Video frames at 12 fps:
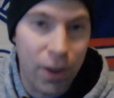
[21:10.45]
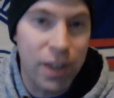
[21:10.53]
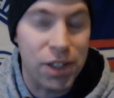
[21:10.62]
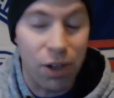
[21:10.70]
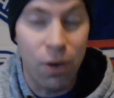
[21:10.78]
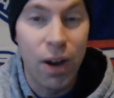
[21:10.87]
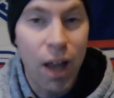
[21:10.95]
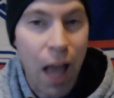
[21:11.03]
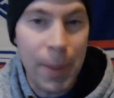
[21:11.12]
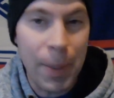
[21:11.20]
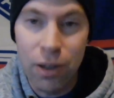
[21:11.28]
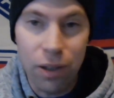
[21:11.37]
So, I
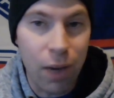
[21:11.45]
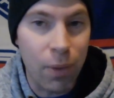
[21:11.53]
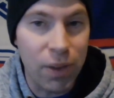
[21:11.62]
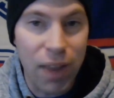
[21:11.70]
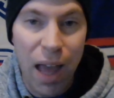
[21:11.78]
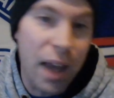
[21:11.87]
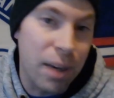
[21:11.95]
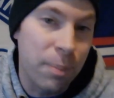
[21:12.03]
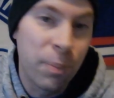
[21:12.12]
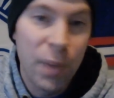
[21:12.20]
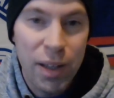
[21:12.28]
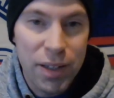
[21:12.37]
mean, good luck with that. And
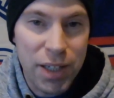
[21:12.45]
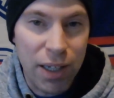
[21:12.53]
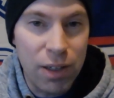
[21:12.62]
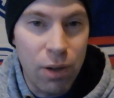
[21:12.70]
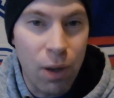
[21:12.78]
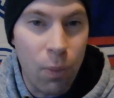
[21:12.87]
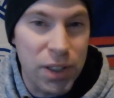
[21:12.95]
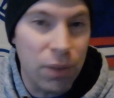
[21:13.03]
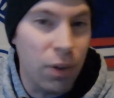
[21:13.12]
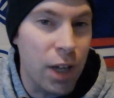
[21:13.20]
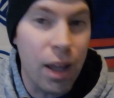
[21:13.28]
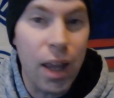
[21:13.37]
second unit wasn't
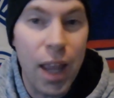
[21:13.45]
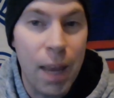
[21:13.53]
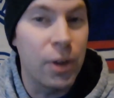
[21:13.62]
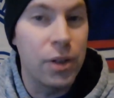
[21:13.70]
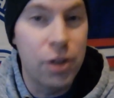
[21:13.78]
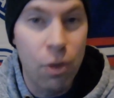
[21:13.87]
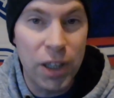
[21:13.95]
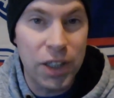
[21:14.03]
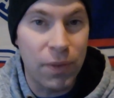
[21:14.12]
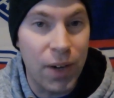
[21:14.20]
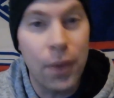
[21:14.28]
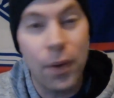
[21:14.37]
really able to do much of
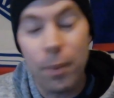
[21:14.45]
anything.